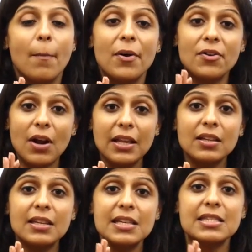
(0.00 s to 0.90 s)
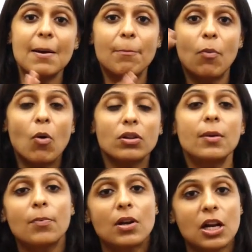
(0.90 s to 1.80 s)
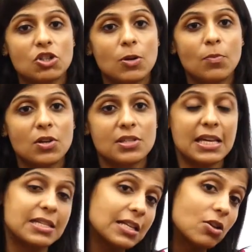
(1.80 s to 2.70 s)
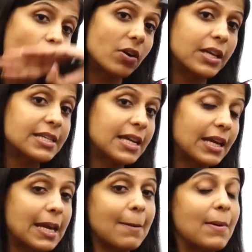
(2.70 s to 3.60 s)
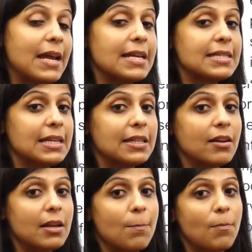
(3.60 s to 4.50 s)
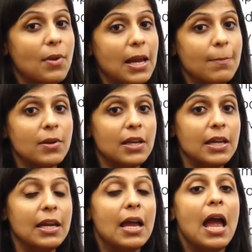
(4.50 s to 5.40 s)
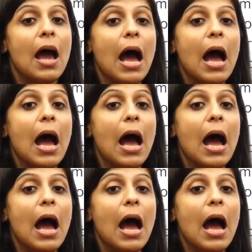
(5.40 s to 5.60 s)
but rather they support the production process that's already taking place either in primary,